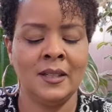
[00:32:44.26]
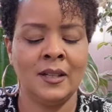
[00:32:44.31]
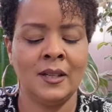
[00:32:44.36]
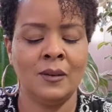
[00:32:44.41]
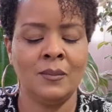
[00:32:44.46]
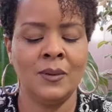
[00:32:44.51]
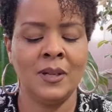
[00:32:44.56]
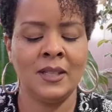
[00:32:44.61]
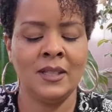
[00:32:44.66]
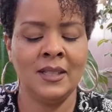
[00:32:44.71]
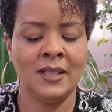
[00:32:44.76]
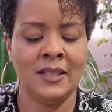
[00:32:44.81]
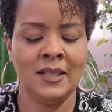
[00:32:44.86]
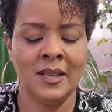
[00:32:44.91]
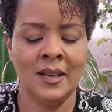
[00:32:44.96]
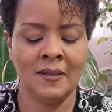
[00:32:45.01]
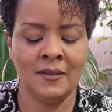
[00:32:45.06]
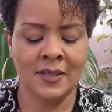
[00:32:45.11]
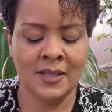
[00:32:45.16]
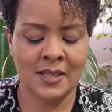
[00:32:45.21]
a really
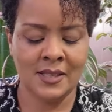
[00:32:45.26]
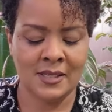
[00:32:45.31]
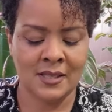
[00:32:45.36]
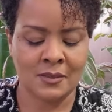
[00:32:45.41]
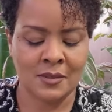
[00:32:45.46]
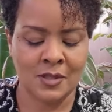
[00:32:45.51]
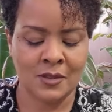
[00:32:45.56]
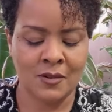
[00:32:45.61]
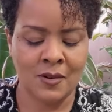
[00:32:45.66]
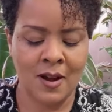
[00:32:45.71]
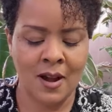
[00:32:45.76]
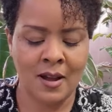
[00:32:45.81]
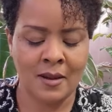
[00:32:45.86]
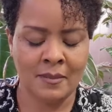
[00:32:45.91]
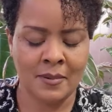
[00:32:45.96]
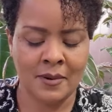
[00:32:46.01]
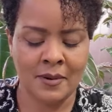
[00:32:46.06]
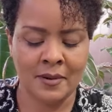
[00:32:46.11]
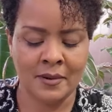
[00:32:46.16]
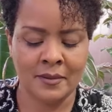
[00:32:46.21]
lovely
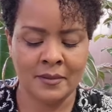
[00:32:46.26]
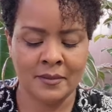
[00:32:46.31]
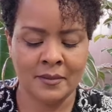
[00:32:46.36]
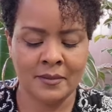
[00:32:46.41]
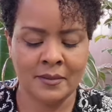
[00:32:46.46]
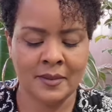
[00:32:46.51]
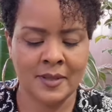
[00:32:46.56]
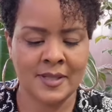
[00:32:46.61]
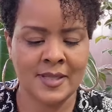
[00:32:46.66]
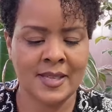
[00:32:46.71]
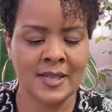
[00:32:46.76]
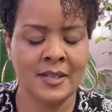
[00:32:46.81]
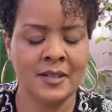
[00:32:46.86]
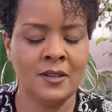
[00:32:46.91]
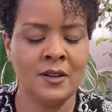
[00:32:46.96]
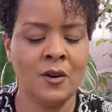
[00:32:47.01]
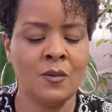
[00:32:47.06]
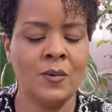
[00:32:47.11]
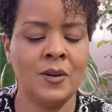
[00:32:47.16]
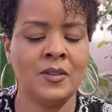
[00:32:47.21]
subscriber, because I didn't
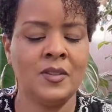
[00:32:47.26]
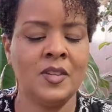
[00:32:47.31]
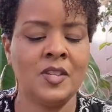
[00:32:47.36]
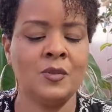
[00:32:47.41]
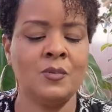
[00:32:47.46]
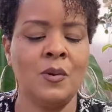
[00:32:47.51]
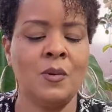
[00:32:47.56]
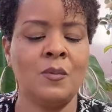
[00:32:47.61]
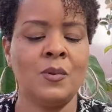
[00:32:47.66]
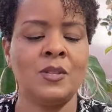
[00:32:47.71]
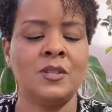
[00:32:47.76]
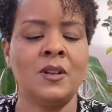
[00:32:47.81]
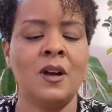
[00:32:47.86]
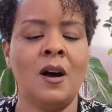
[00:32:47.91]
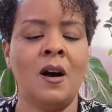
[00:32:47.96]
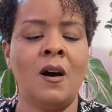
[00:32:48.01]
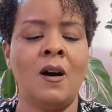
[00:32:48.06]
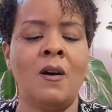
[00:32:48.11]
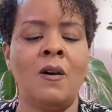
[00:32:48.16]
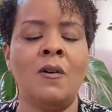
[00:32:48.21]
know what this one was
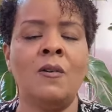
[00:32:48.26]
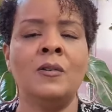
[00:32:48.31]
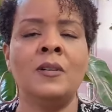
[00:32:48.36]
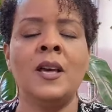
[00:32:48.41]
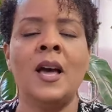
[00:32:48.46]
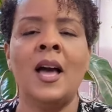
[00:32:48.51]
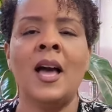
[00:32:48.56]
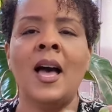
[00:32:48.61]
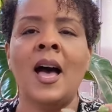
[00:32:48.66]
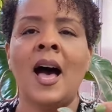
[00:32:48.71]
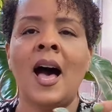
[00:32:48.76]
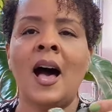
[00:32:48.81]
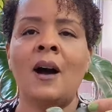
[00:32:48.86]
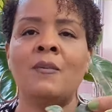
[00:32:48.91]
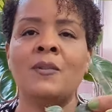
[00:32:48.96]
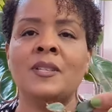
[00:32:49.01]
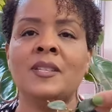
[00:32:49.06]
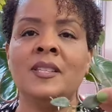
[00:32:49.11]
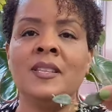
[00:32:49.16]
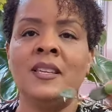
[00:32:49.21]
called. I
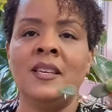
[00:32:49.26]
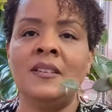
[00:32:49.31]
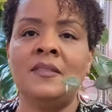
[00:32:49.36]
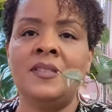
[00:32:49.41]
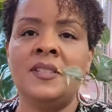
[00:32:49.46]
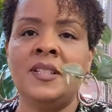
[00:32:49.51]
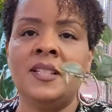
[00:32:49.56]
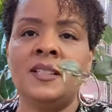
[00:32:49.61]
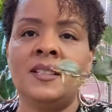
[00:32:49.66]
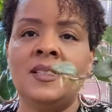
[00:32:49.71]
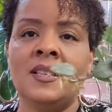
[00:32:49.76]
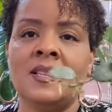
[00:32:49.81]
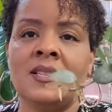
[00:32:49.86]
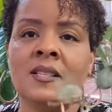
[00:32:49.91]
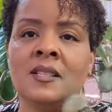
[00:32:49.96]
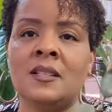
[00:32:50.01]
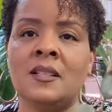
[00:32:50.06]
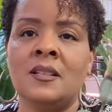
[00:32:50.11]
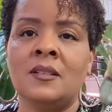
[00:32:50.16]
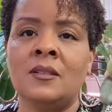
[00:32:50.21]
was gifted
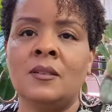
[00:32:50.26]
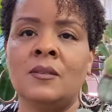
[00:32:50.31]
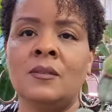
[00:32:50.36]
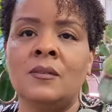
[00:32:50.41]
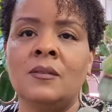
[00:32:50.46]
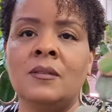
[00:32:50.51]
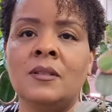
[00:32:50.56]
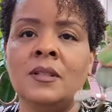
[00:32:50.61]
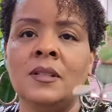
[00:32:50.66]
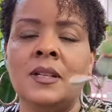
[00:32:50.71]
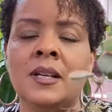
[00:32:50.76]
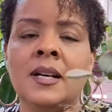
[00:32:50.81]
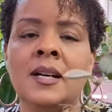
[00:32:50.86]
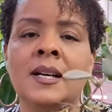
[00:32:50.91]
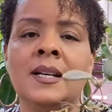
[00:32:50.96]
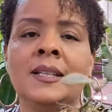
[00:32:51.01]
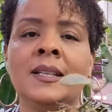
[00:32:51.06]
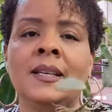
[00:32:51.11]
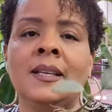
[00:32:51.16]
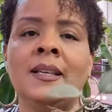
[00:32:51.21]
this little
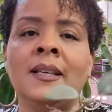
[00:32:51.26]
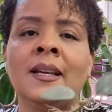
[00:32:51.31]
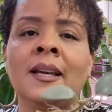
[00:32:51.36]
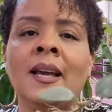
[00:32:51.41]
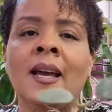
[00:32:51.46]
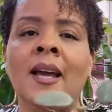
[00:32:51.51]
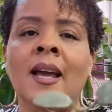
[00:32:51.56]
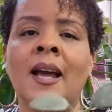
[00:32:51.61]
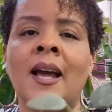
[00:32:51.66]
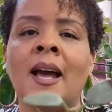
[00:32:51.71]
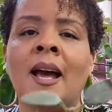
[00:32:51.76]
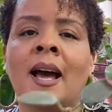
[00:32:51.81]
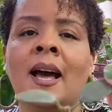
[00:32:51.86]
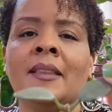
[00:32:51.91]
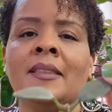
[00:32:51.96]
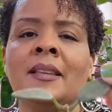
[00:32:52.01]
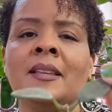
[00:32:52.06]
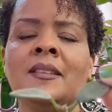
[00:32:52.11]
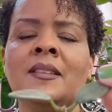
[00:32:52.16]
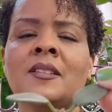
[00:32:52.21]
cutting.
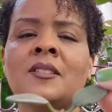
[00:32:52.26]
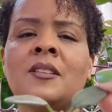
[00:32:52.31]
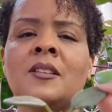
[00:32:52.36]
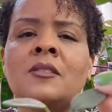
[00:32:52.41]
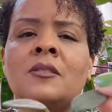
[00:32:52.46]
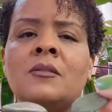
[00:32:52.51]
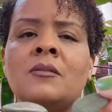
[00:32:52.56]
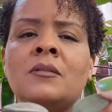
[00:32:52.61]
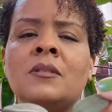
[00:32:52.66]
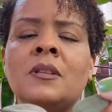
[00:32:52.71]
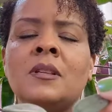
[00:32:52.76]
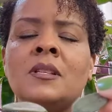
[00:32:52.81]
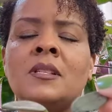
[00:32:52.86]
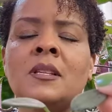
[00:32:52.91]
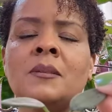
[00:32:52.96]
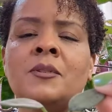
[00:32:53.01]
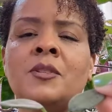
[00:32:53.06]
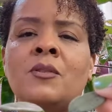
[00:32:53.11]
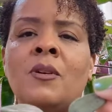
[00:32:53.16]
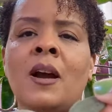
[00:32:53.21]
I think the
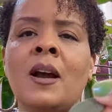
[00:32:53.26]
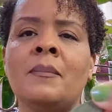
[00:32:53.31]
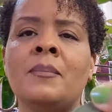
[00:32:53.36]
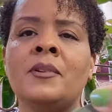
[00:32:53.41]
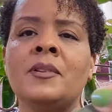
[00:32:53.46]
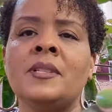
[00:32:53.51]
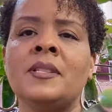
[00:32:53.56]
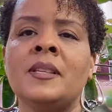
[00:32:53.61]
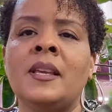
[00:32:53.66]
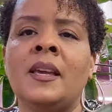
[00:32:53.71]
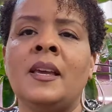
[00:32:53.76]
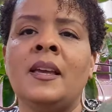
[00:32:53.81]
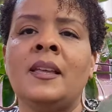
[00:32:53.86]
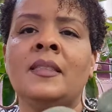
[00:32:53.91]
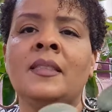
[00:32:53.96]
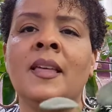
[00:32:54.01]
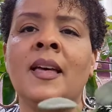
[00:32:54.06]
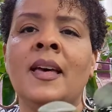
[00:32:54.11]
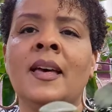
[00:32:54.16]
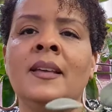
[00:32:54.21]
subscriber
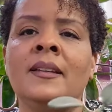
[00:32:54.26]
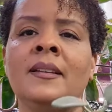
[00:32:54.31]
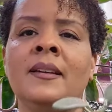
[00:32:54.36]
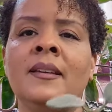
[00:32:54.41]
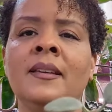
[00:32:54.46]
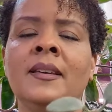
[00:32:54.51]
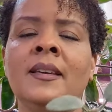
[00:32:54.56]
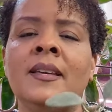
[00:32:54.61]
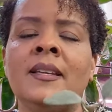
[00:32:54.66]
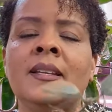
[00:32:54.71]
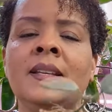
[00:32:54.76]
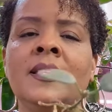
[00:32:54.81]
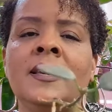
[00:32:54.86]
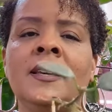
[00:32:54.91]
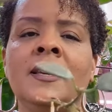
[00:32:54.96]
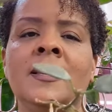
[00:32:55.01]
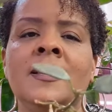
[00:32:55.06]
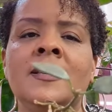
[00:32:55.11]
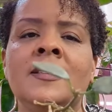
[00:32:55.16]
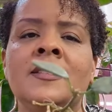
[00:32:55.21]
said that it
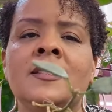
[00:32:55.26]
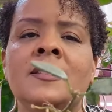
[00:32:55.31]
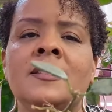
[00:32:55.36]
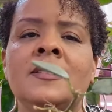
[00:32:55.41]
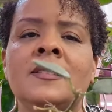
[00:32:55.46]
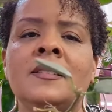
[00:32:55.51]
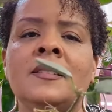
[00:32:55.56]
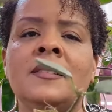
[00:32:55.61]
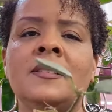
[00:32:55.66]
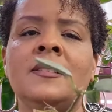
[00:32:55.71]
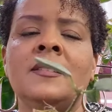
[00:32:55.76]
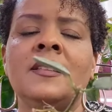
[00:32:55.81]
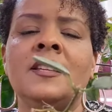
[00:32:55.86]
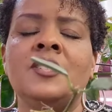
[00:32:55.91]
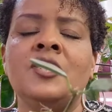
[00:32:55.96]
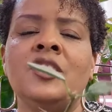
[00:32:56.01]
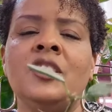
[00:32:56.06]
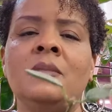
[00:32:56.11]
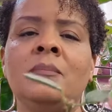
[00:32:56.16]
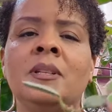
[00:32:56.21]
is,
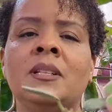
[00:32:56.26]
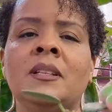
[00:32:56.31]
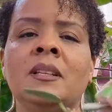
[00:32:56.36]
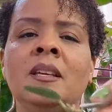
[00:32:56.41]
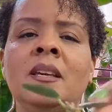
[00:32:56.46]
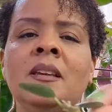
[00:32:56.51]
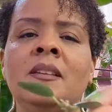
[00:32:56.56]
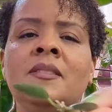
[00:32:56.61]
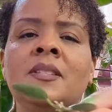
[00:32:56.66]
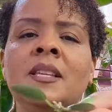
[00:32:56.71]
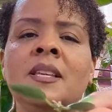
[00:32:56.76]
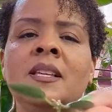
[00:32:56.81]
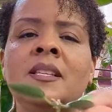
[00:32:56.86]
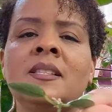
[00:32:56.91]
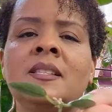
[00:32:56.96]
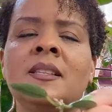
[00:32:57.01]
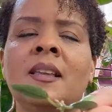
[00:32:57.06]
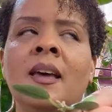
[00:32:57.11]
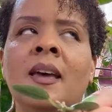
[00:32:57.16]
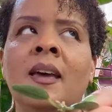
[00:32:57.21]
that she believes
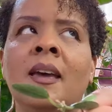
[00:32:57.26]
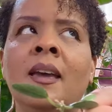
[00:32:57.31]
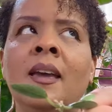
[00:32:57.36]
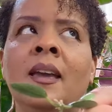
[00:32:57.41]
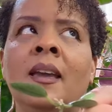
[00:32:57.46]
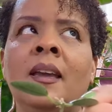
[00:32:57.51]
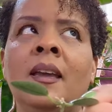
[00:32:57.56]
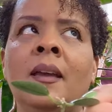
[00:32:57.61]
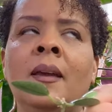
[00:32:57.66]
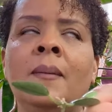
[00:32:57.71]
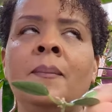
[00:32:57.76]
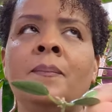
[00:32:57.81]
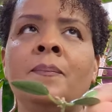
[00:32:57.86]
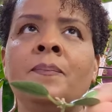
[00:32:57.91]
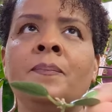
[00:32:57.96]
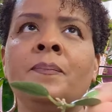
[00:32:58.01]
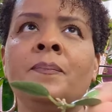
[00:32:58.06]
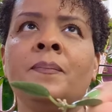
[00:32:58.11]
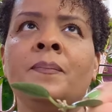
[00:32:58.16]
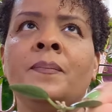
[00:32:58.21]
it's a,
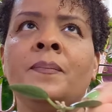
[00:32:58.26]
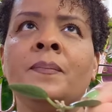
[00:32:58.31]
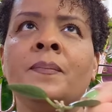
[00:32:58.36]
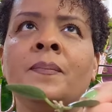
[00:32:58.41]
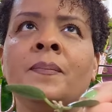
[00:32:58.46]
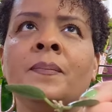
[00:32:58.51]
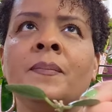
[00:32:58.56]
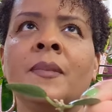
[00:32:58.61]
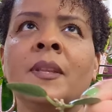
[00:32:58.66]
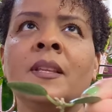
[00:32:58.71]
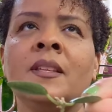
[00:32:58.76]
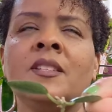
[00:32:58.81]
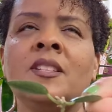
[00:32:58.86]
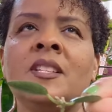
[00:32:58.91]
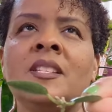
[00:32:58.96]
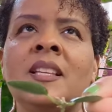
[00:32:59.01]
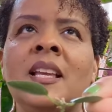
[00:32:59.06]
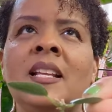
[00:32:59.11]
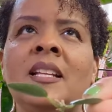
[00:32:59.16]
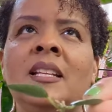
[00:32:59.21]

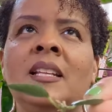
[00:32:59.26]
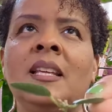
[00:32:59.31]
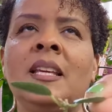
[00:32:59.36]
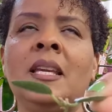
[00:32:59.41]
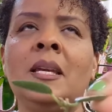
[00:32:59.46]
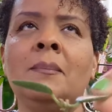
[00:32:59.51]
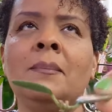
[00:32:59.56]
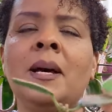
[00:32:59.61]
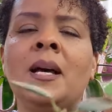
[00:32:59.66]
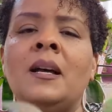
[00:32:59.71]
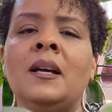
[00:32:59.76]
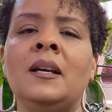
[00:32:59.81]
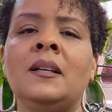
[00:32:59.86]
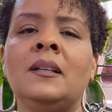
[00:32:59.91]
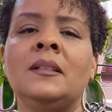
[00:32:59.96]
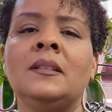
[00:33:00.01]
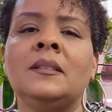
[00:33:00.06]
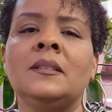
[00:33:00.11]
she say Lima